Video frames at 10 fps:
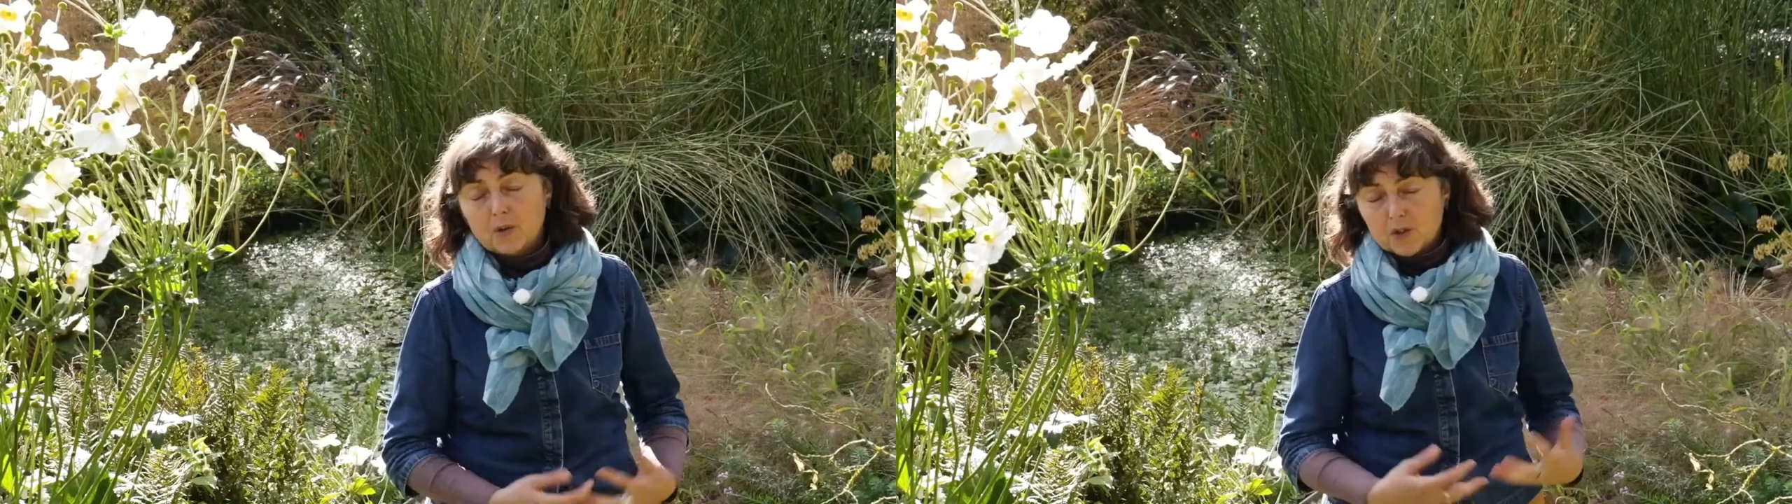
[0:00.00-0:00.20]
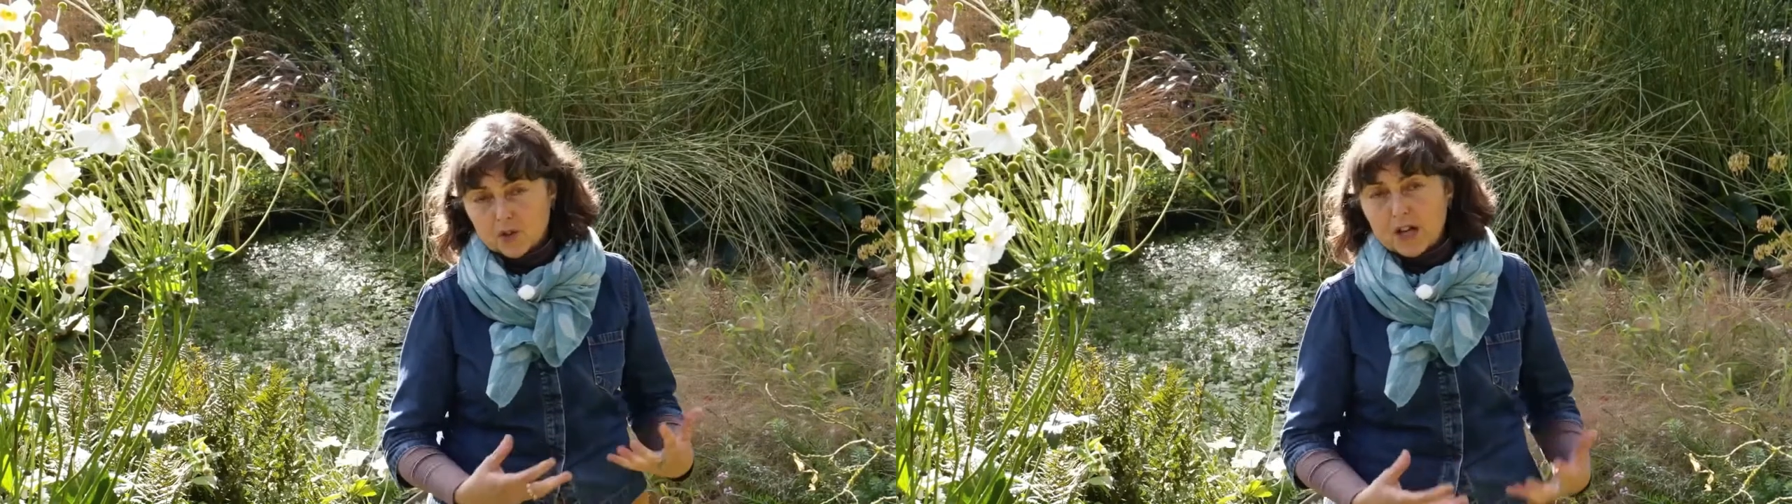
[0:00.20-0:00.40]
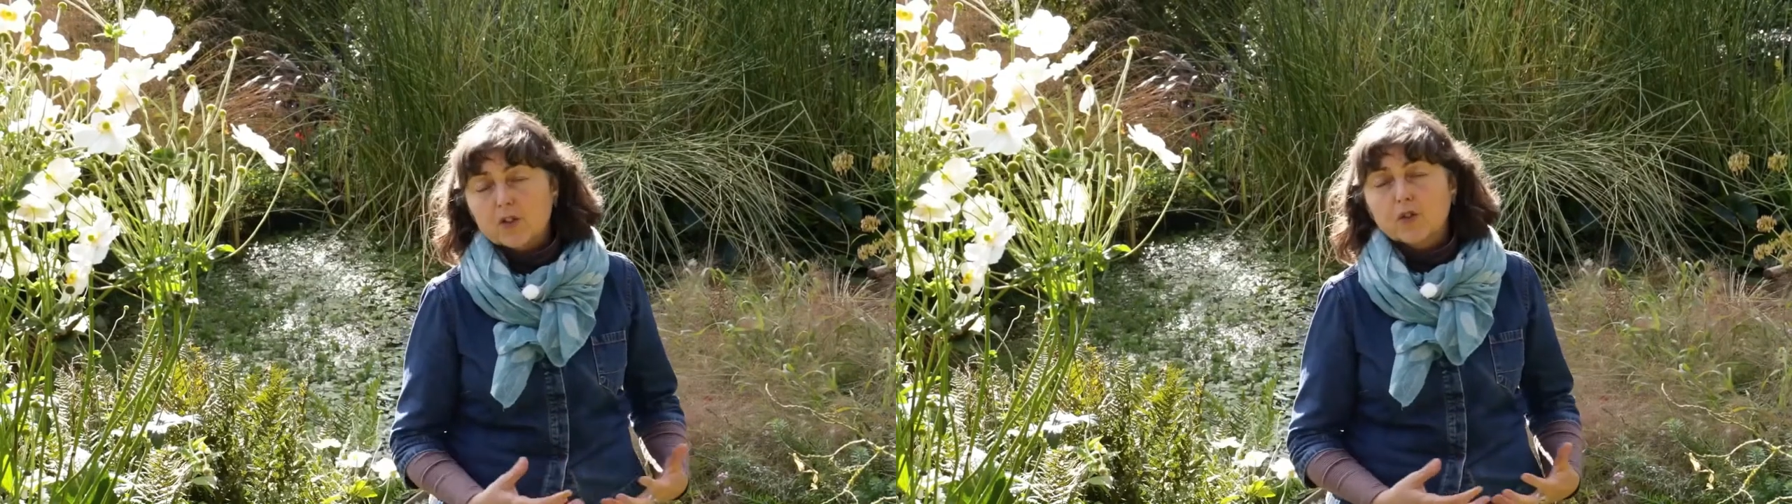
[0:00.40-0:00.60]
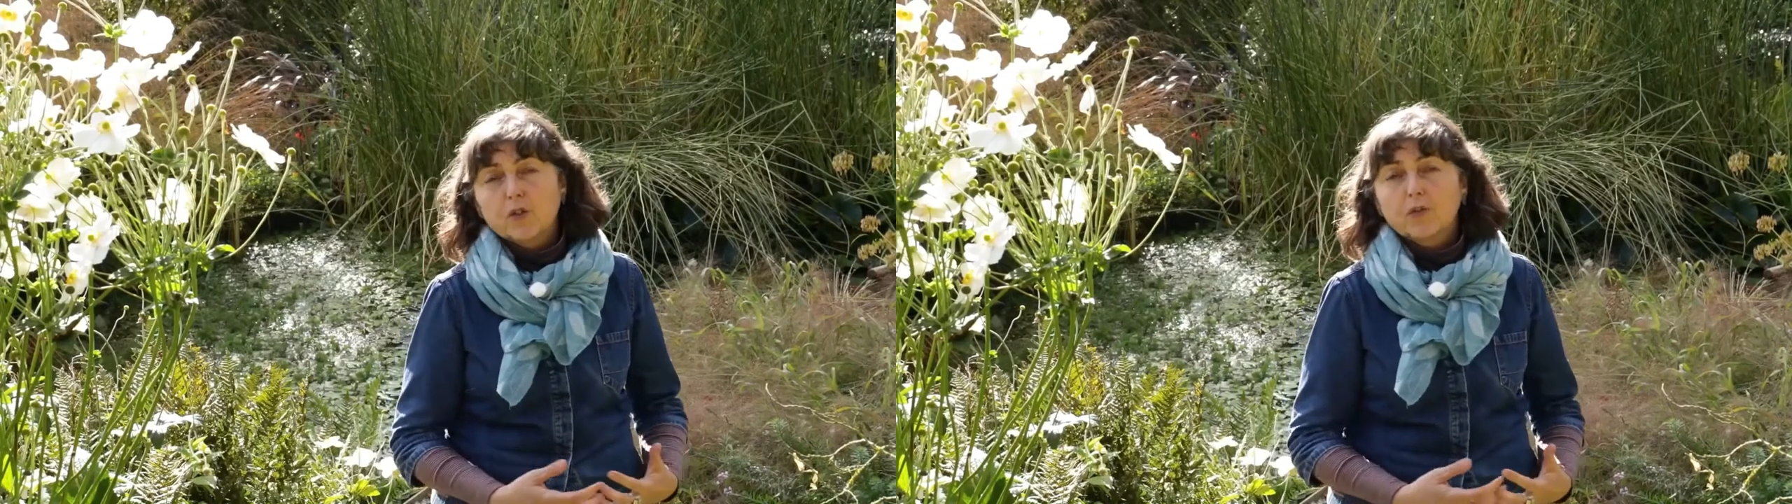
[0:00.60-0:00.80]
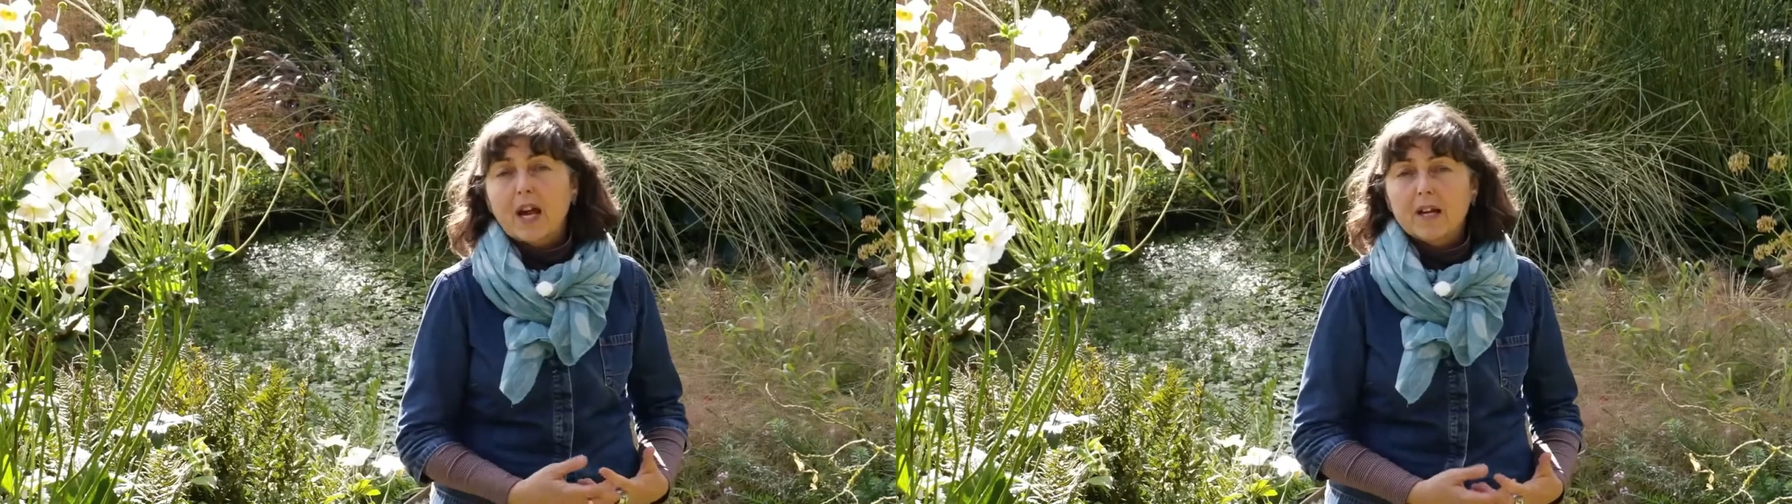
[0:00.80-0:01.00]
the director
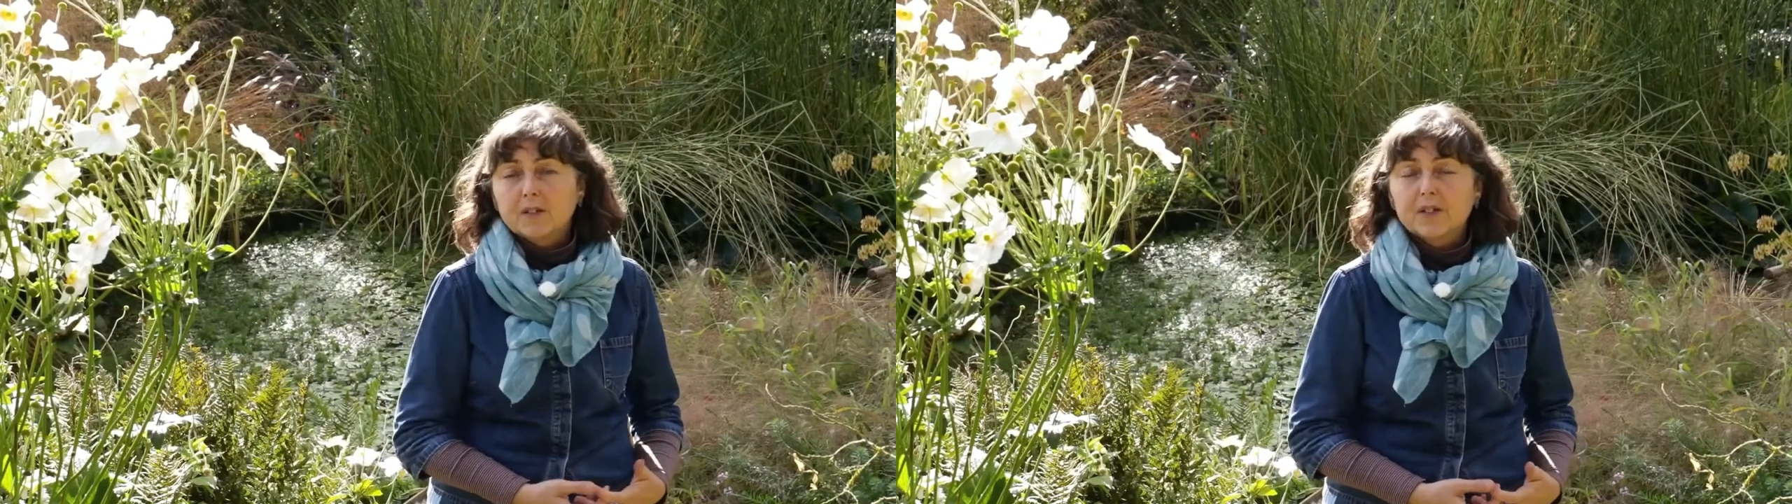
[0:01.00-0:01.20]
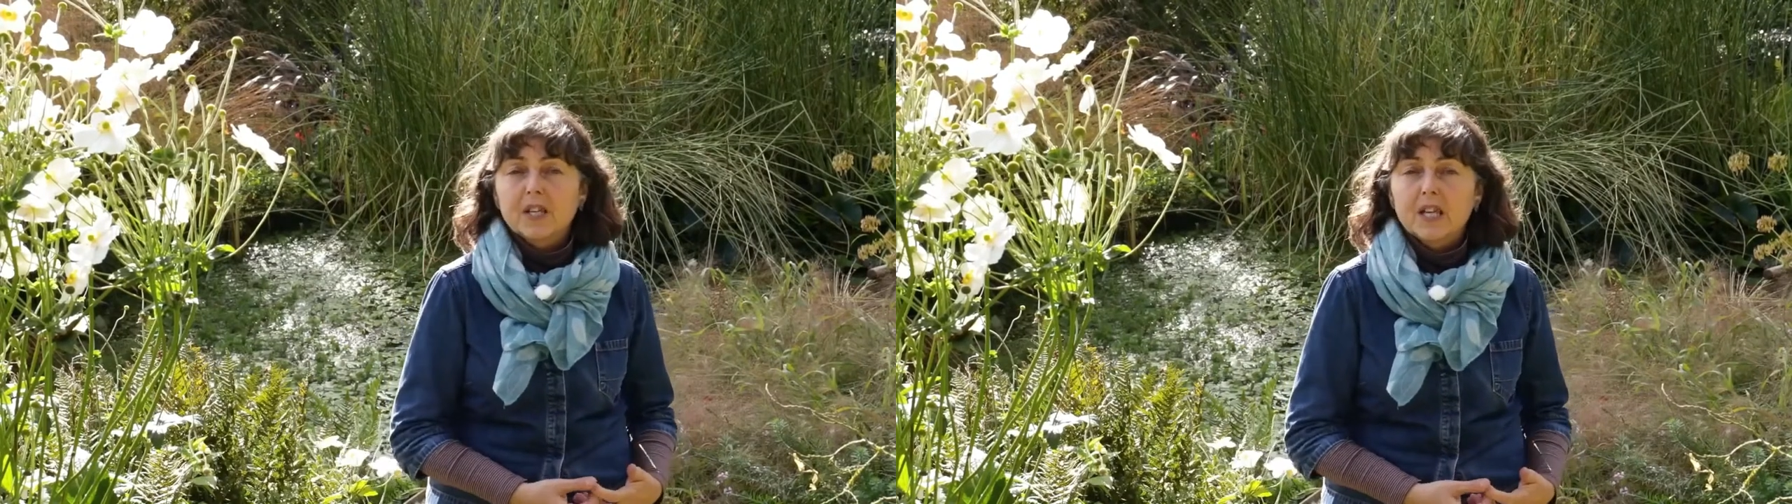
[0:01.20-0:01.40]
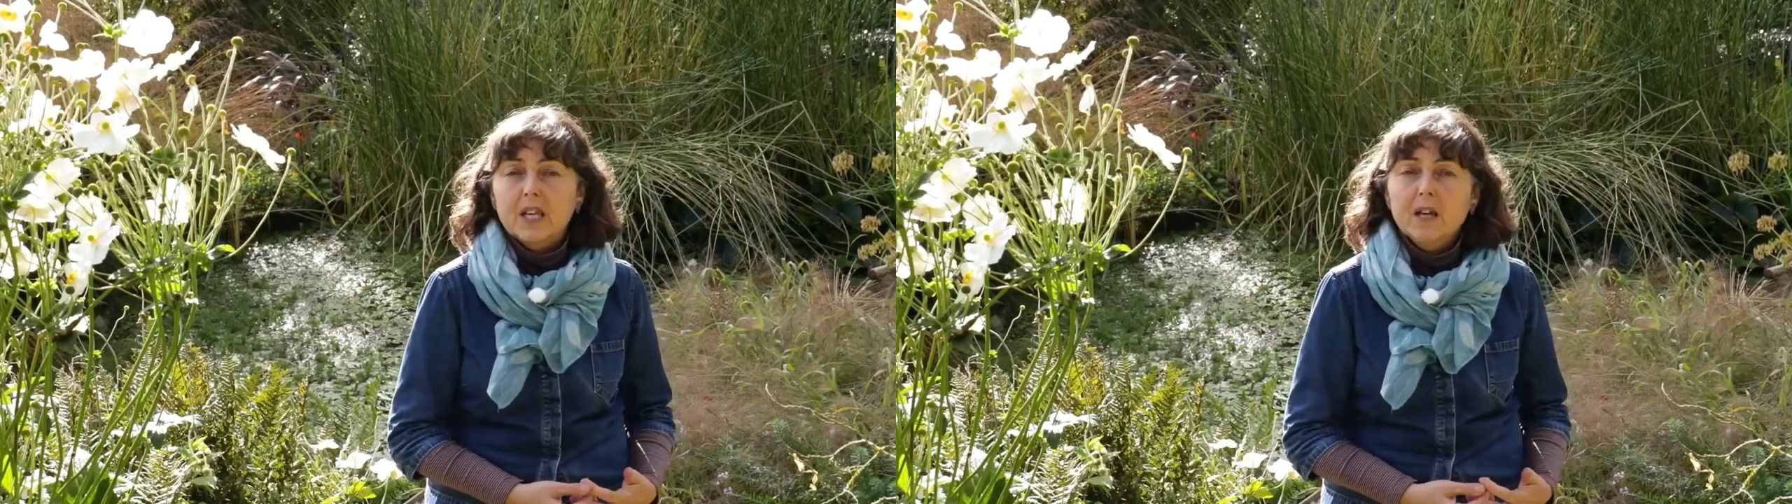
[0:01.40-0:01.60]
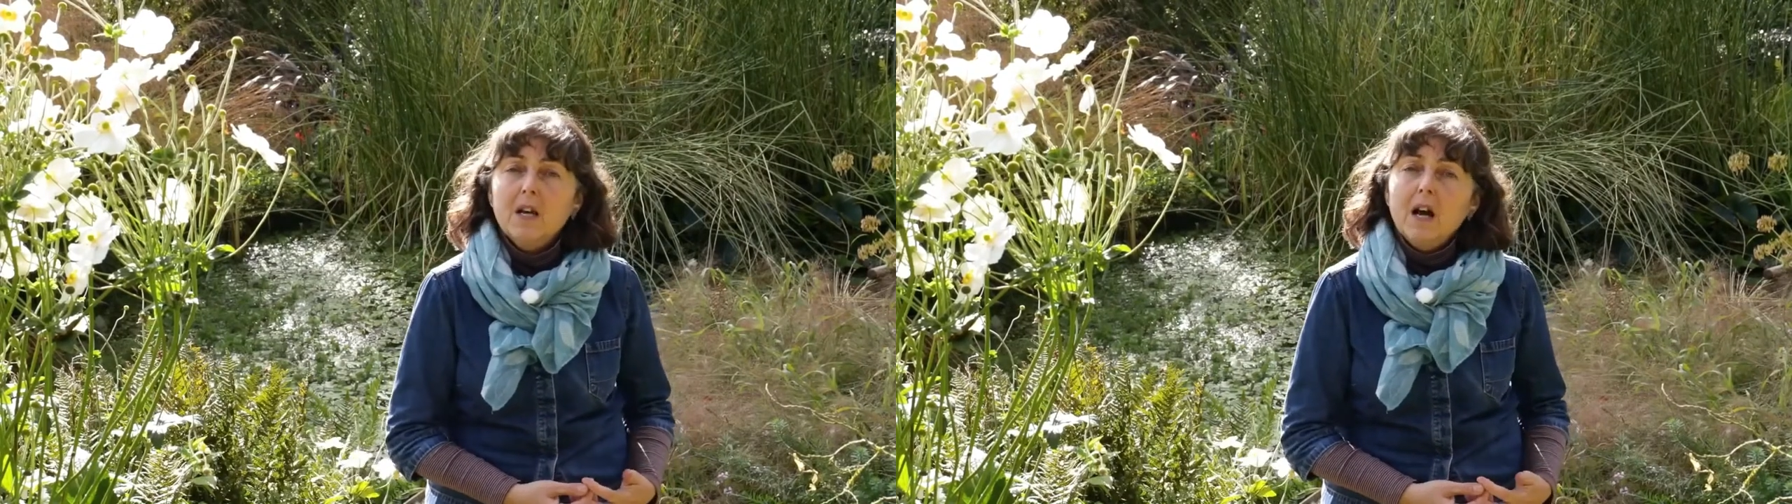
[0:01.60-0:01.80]
of KLC